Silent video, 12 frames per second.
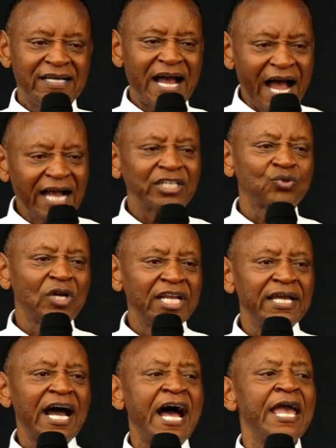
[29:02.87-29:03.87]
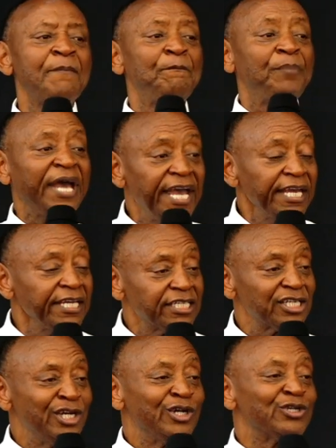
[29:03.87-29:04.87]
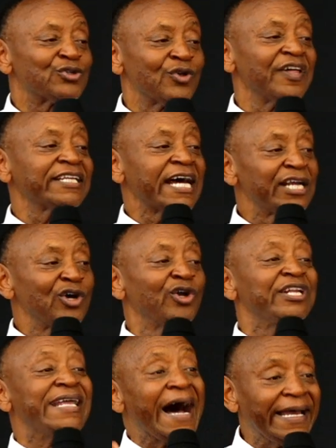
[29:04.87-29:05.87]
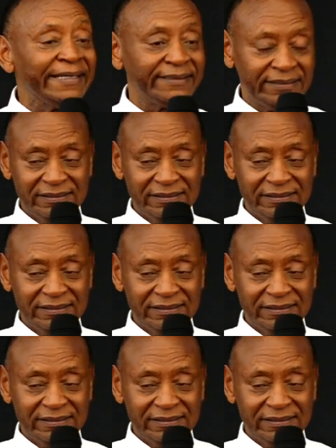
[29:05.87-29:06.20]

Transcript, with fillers: Actually, I pay it so that I don't die.